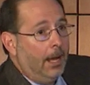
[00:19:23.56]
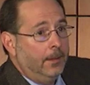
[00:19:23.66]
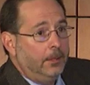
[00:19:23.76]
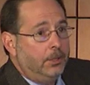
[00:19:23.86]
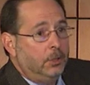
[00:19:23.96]

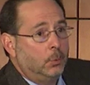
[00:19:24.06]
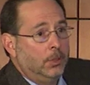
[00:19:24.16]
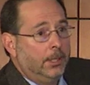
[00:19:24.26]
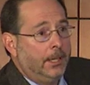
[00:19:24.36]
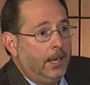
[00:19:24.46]
and this is
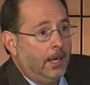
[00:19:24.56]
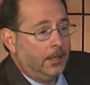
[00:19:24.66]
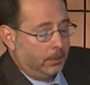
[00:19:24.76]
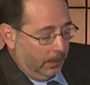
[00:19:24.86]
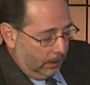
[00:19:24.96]
really
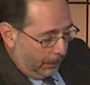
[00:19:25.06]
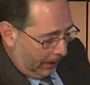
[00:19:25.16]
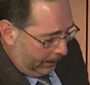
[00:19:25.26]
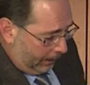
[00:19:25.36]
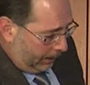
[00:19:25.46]
has been
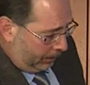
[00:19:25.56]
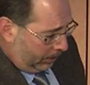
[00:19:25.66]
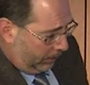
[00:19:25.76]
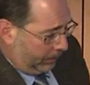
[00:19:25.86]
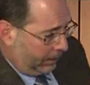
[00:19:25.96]
dependent on
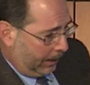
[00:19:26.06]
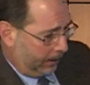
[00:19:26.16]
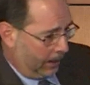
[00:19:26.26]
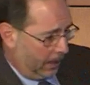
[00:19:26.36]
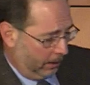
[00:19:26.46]
some of the
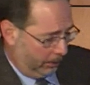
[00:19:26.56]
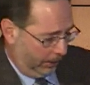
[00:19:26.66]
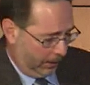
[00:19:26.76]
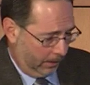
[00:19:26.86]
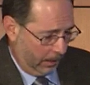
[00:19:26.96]

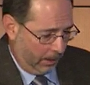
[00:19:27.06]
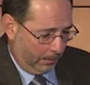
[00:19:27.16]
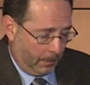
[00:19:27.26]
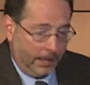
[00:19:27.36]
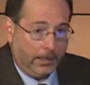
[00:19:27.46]
technology
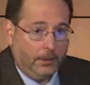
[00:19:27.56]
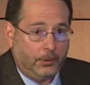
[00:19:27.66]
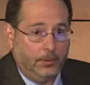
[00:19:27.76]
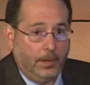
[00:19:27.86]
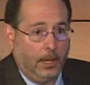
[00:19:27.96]
that Mike
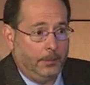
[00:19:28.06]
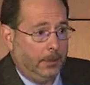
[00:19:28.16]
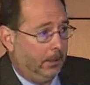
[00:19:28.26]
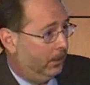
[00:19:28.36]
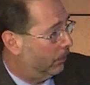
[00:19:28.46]
has developed
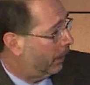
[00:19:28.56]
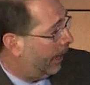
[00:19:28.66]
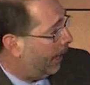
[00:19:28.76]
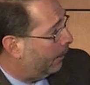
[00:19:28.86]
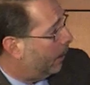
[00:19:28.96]
in his
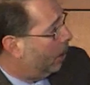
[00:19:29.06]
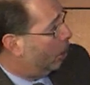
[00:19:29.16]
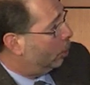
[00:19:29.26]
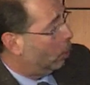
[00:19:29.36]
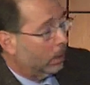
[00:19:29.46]
lab
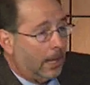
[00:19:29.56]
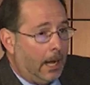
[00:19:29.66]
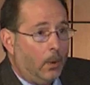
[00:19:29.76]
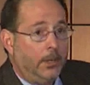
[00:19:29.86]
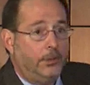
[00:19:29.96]
to
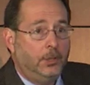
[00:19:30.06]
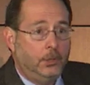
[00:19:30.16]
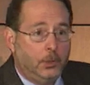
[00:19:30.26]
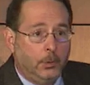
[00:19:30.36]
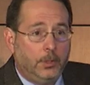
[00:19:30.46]
allow us to
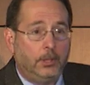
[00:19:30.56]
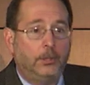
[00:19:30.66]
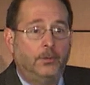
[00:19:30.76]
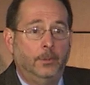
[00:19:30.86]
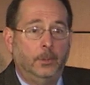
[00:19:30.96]
do
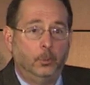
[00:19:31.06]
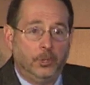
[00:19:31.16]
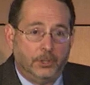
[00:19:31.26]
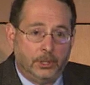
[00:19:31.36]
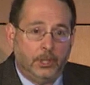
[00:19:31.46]
this from the
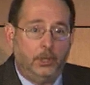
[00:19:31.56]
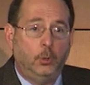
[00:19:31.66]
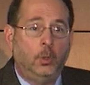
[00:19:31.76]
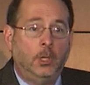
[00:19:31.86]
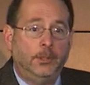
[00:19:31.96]

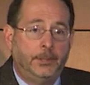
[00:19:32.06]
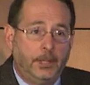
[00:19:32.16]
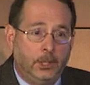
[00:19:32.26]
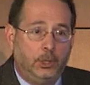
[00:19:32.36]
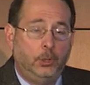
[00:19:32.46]
residual
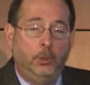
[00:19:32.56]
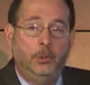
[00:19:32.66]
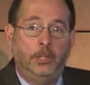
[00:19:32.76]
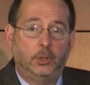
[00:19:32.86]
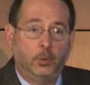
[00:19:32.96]

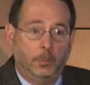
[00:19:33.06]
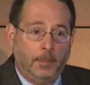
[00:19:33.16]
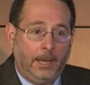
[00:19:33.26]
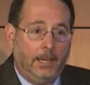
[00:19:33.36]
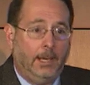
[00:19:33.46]
tissue that's
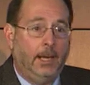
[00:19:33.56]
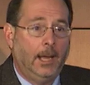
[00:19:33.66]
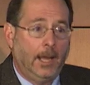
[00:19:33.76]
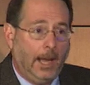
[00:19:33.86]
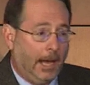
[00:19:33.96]
remaining
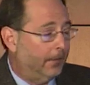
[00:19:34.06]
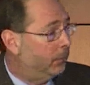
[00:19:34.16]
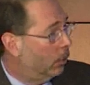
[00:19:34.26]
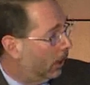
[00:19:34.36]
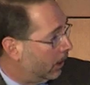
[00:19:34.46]

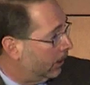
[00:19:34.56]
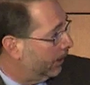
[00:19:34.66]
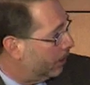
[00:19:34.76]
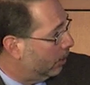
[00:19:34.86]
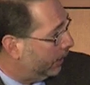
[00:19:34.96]
after a
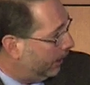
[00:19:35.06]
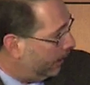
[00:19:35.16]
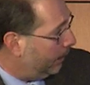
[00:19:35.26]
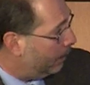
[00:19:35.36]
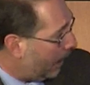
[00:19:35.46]
clinical
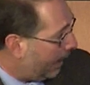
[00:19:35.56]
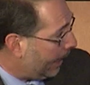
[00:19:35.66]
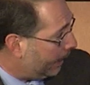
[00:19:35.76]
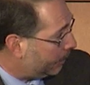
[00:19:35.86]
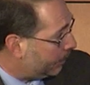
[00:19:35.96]
kidney
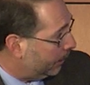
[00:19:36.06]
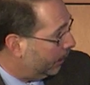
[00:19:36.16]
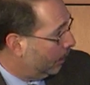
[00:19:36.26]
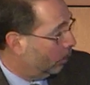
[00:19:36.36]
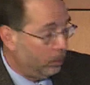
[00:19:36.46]

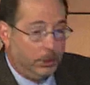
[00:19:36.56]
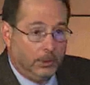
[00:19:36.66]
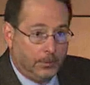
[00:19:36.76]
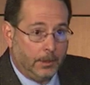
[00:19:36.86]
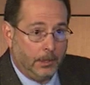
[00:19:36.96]
biopsy, which
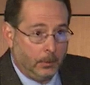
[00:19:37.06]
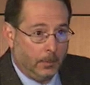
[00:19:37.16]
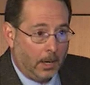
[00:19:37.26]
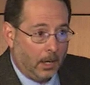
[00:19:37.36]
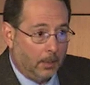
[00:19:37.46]
is very
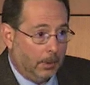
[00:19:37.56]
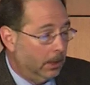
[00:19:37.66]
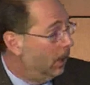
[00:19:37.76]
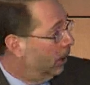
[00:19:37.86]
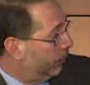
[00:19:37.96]

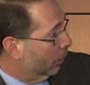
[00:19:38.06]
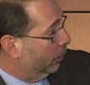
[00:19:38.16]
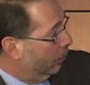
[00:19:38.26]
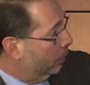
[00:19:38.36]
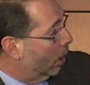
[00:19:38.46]
remarkable. So
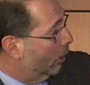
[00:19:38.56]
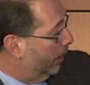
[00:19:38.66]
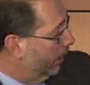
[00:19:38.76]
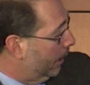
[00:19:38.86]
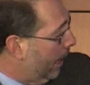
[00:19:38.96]
you know
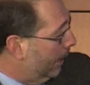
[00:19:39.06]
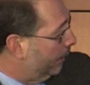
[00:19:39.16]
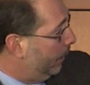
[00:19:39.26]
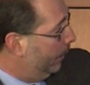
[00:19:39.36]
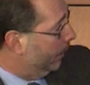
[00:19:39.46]
that a lot
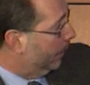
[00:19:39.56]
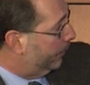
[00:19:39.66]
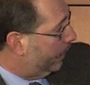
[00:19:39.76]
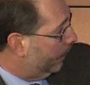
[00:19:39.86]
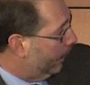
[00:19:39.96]
of people
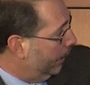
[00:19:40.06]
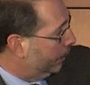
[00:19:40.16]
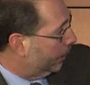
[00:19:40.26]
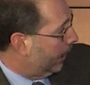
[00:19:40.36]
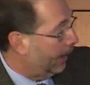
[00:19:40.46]
have done
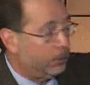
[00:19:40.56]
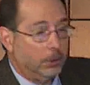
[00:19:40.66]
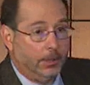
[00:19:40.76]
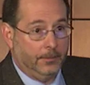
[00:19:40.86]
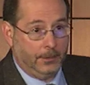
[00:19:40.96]
laser
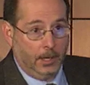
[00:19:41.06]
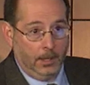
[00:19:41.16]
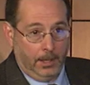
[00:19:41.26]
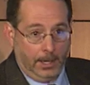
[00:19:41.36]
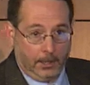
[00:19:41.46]
capture and have
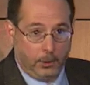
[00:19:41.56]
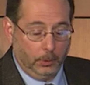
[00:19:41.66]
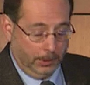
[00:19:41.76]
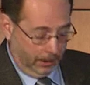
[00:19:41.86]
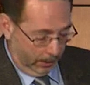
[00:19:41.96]
done
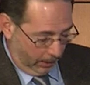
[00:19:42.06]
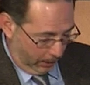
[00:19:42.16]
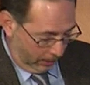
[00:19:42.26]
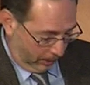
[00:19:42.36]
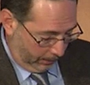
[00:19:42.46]
actually
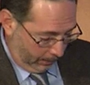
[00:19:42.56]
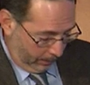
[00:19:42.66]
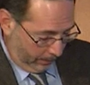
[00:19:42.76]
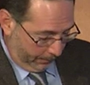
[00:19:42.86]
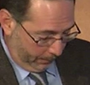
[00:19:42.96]

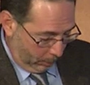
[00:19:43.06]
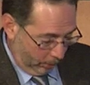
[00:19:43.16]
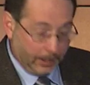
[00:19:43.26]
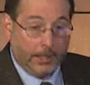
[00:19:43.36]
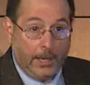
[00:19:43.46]

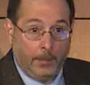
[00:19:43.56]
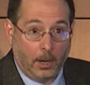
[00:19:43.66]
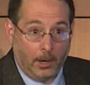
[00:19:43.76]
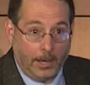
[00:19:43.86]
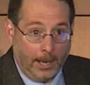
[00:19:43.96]
looking at
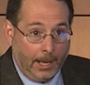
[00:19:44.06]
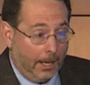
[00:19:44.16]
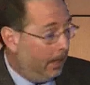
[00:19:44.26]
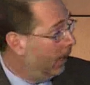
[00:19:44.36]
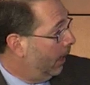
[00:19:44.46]

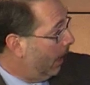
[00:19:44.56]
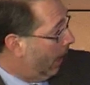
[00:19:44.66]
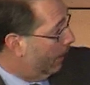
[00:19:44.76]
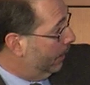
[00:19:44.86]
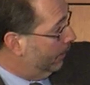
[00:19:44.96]
mRNA,
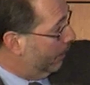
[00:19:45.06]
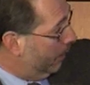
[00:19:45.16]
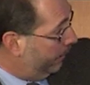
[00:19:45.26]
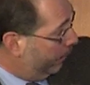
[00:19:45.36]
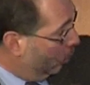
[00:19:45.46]
but
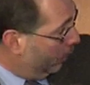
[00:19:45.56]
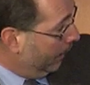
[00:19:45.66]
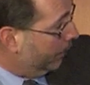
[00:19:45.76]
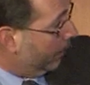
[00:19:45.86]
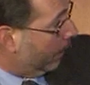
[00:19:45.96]
very few
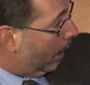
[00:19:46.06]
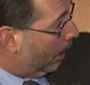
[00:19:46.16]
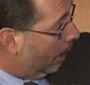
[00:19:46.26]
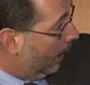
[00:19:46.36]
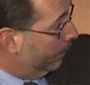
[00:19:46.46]
people
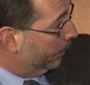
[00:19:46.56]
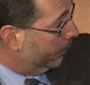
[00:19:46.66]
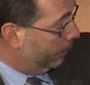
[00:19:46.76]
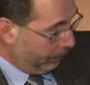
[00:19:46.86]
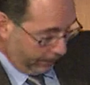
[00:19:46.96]
are able
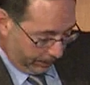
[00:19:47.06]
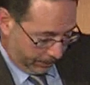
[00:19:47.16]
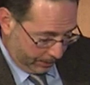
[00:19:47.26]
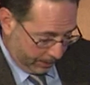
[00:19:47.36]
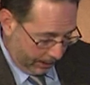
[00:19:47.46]
to do this
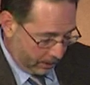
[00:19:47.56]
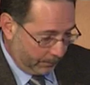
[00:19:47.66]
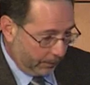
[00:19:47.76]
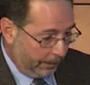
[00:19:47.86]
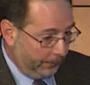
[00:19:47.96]

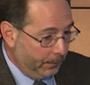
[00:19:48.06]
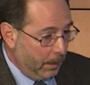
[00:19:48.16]
successfully.